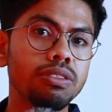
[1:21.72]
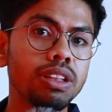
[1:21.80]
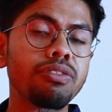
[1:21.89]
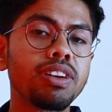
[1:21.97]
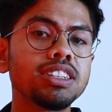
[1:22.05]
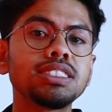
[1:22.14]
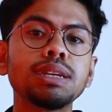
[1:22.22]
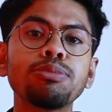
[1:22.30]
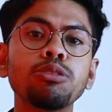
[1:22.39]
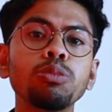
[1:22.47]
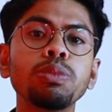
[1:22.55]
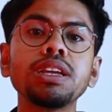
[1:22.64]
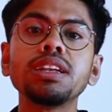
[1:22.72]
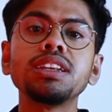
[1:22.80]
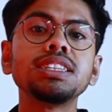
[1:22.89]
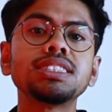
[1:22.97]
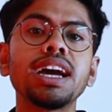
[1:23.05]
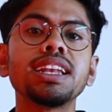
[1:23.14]
The first step would be
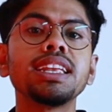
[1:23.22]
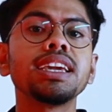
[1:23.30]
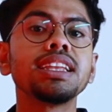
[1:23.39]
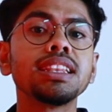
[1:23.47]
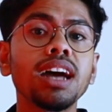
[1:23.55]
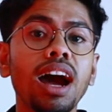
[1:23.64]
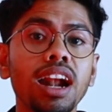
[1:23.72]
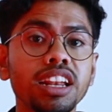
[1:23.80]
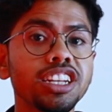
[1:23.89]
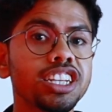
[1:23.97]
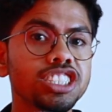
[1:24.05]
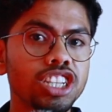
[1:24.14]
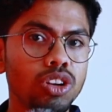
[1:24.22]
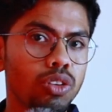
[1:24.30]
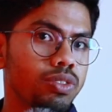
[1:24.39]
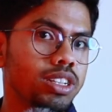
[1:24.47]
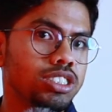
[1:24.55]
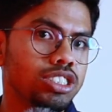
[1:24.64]
deciding the architecture of the